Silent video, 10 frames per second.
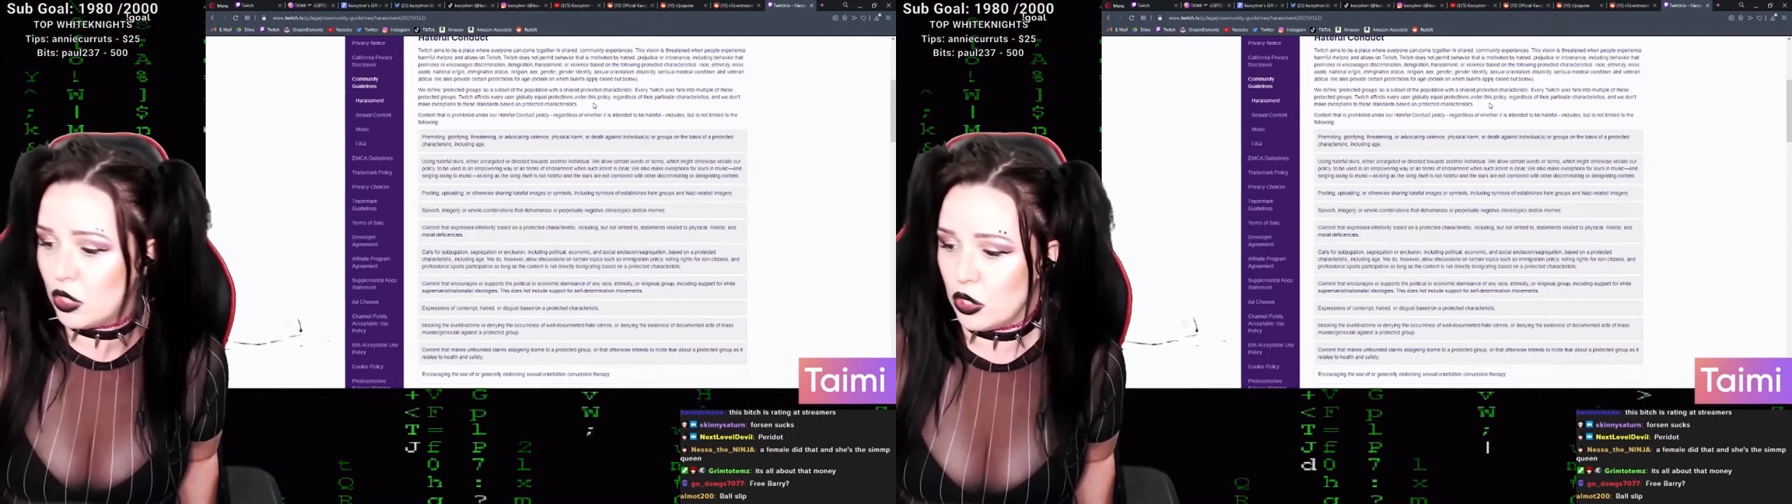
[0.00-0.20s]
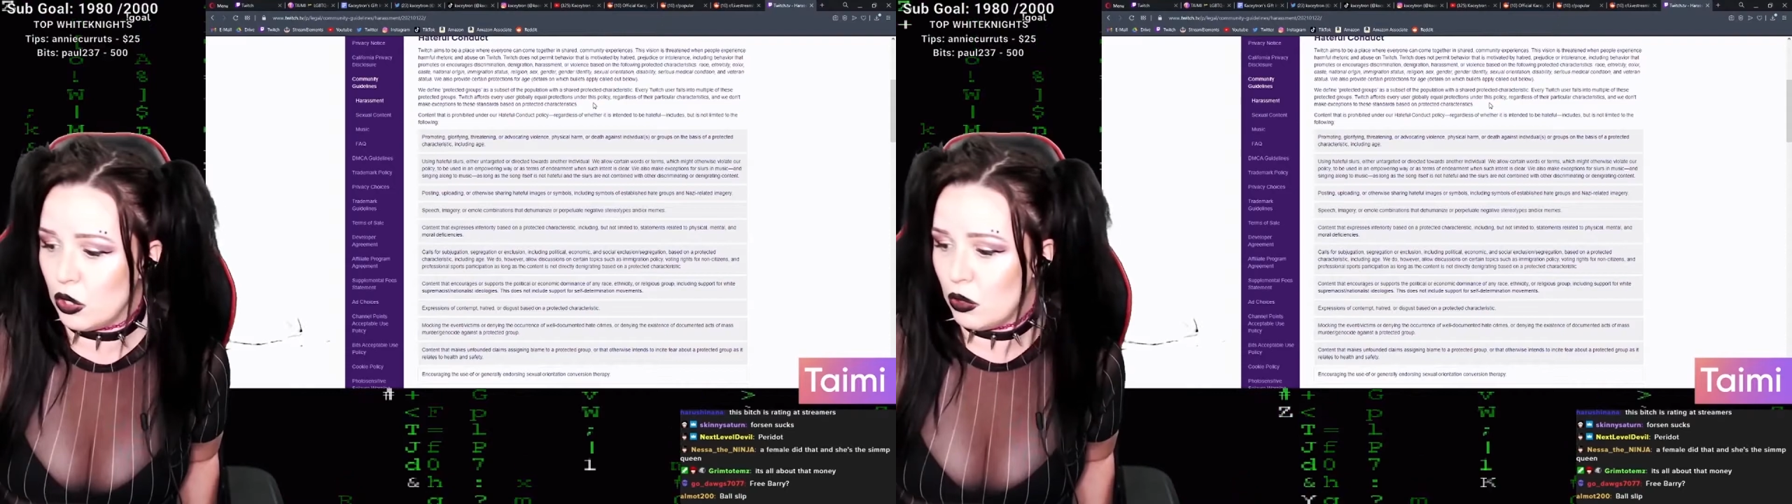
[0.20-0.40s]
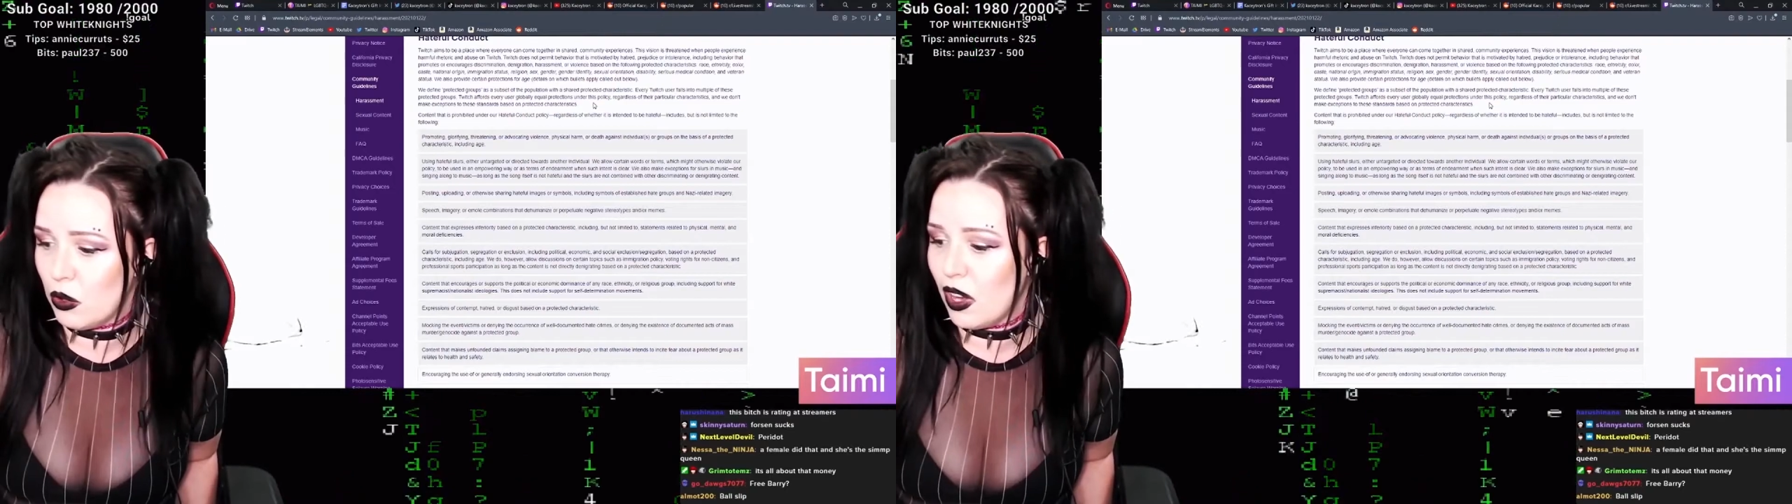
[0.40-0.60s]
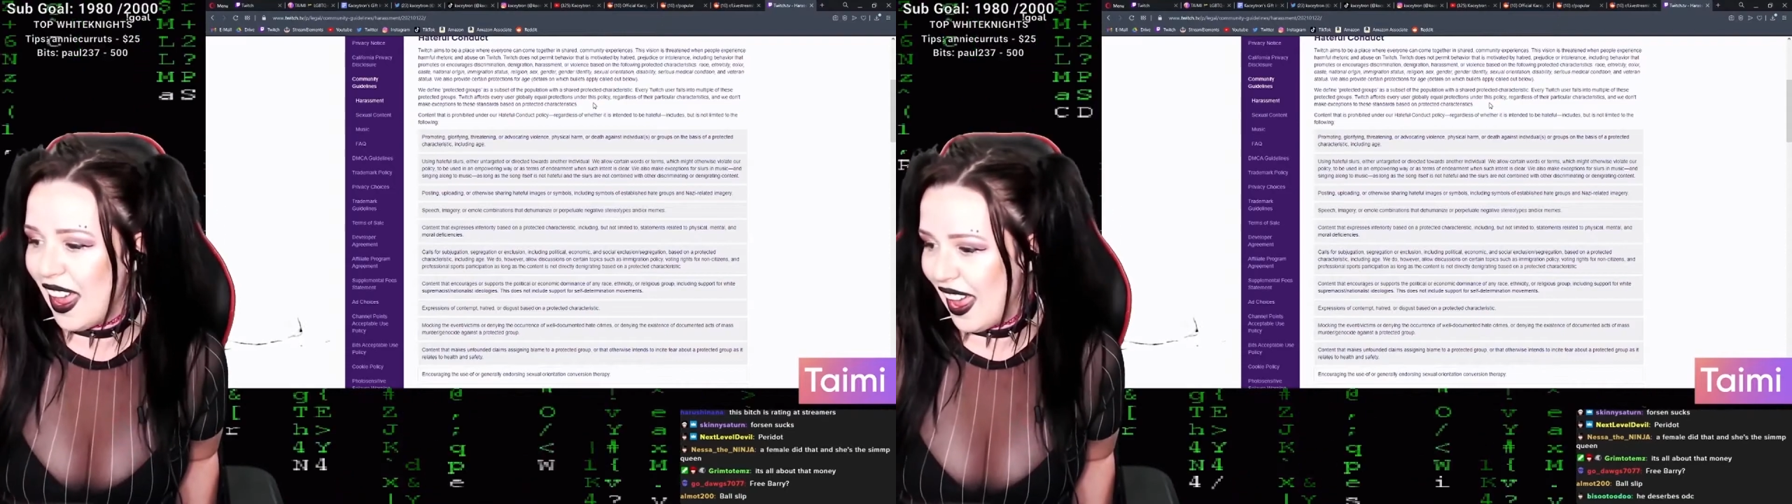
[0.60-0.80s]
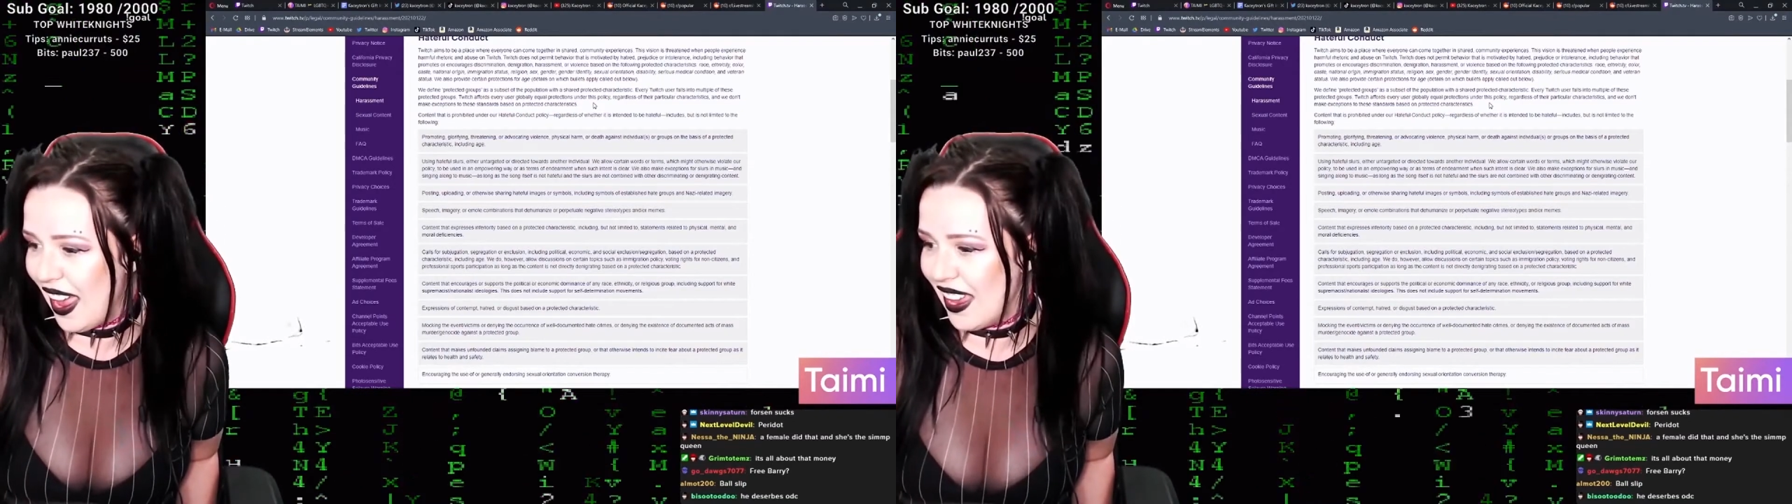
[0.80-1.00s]

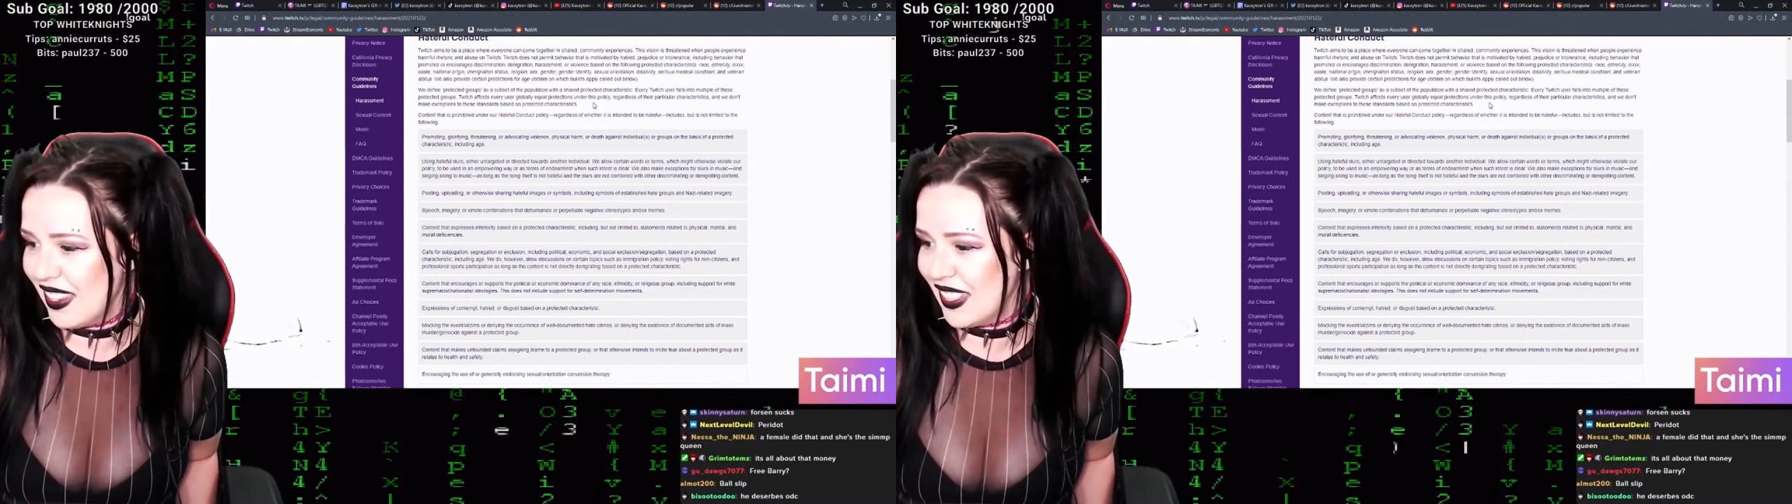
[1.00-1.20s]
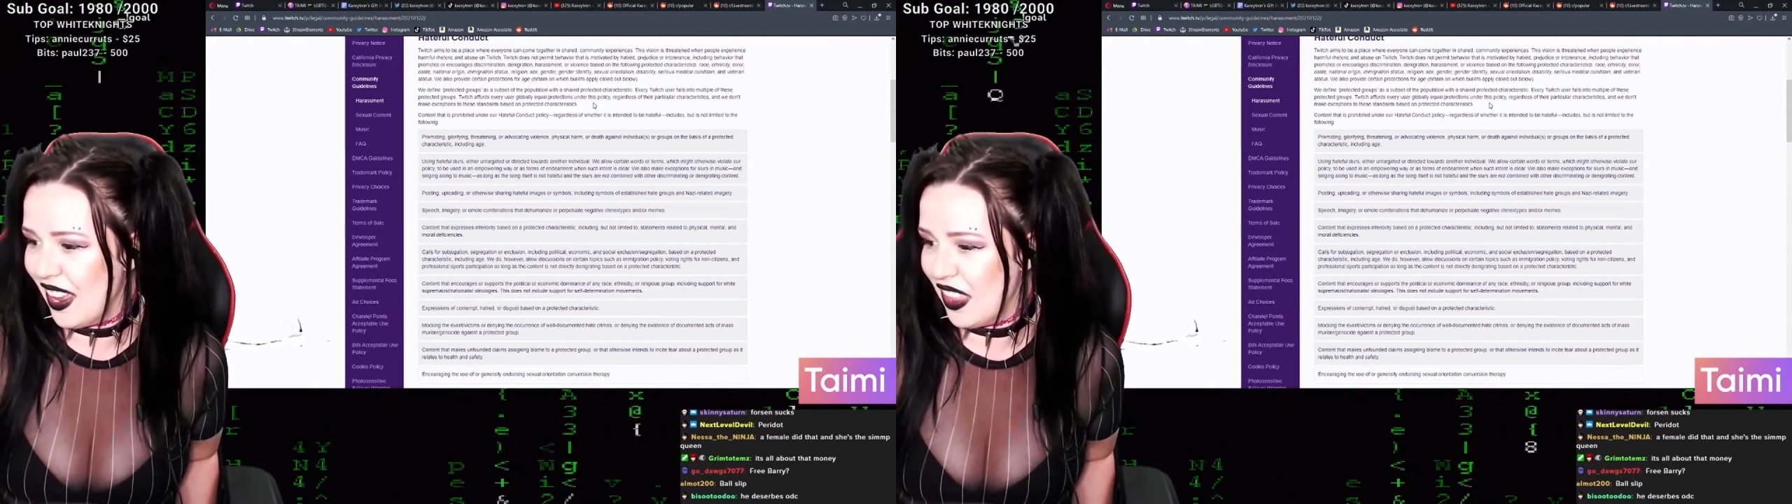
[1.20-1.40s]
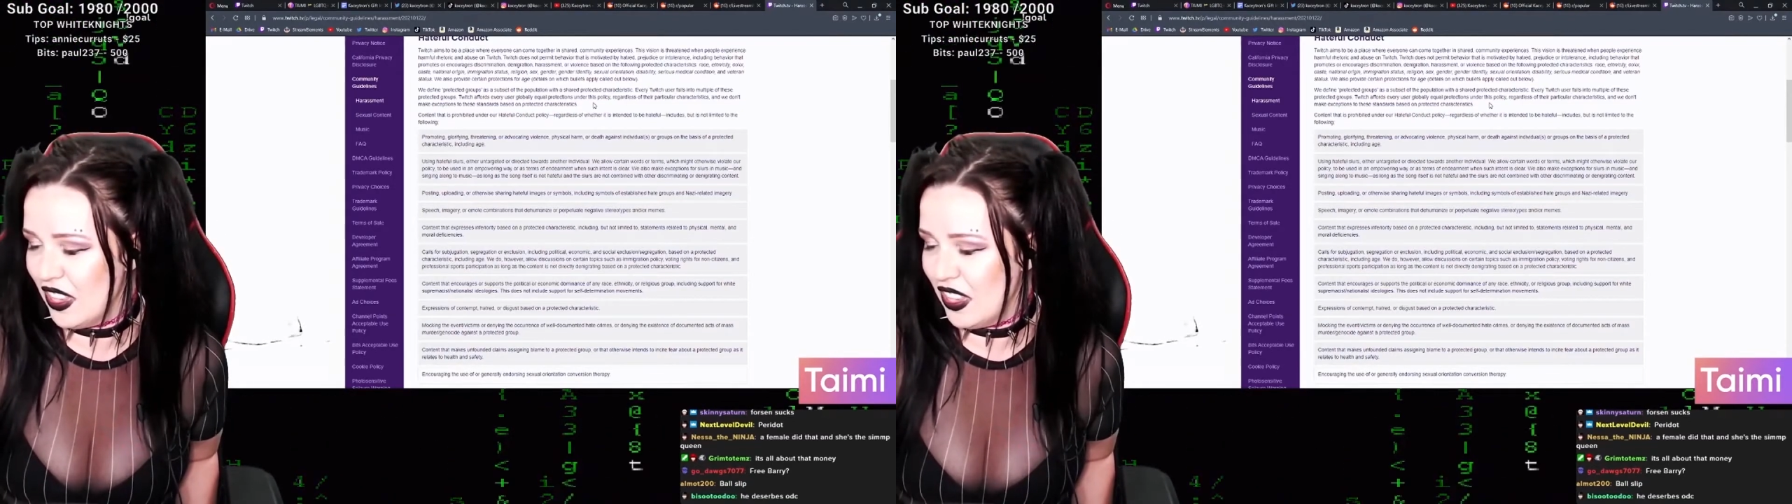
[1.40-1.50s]
soon as